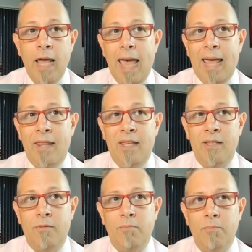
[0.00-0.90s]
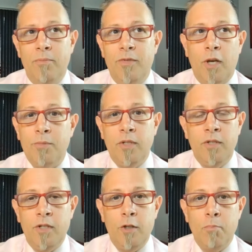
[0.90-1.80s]
and these
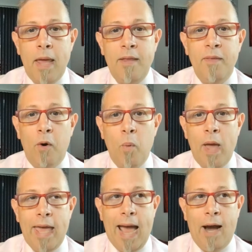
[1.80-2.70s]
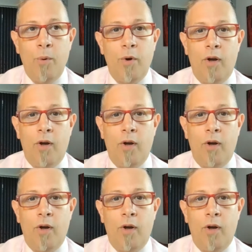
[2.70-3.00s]
substances made their way out